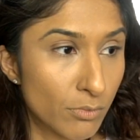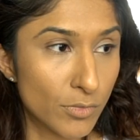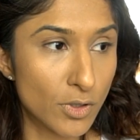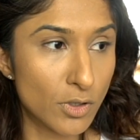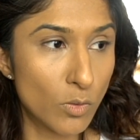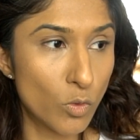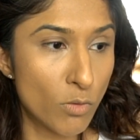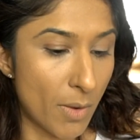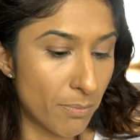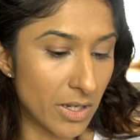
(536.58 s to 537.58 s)
Just going to
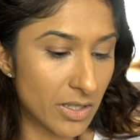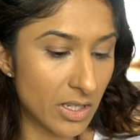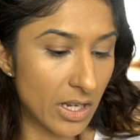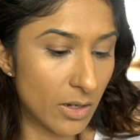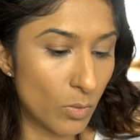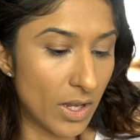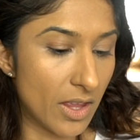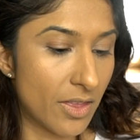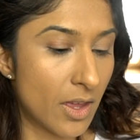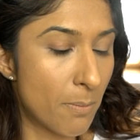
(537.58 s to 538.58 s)
warm up my skin
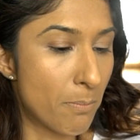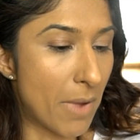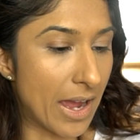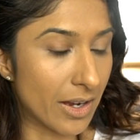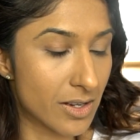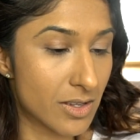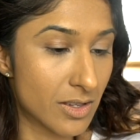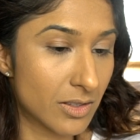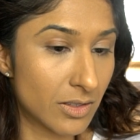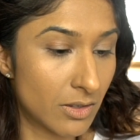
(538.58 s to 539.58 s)
with
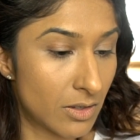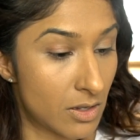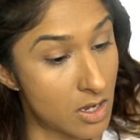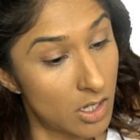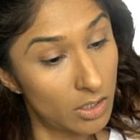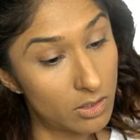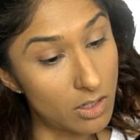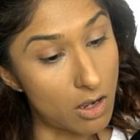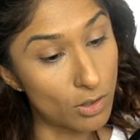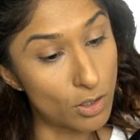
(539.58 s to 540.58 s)
MAC's
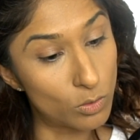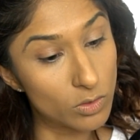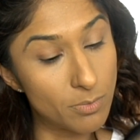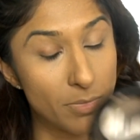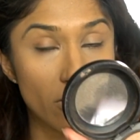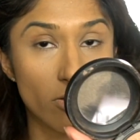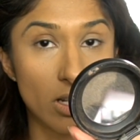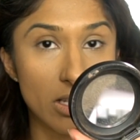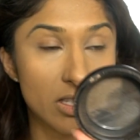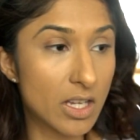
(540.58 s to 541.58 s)
Dark Golden
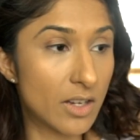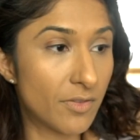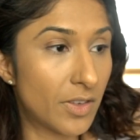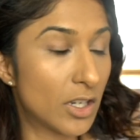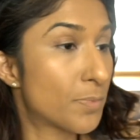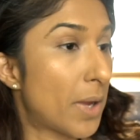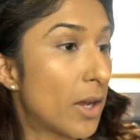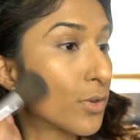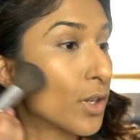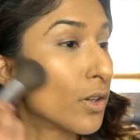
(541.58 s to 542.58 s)
Mineralized Skin Finish
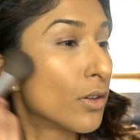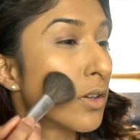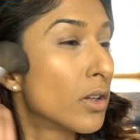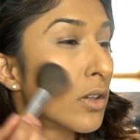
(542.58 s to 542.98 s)
Powder.